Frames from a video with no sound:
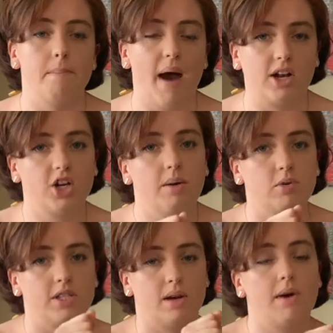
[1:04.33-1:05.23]
match up
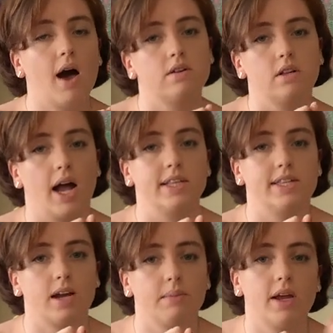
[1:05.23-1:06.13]
with some other line
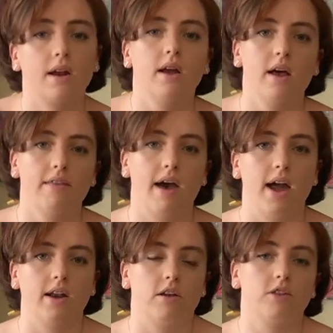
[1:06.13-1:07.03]
segment,
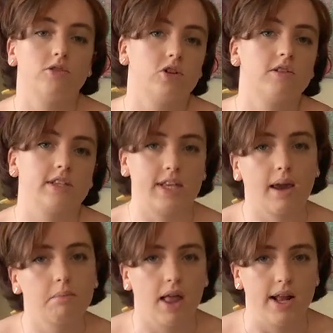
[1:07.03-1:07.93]
then those are the
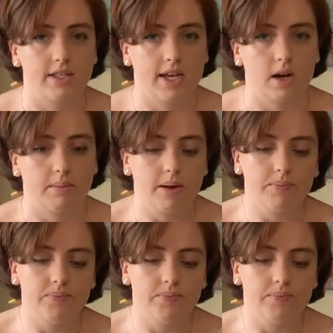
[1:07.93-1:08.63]
same line segment.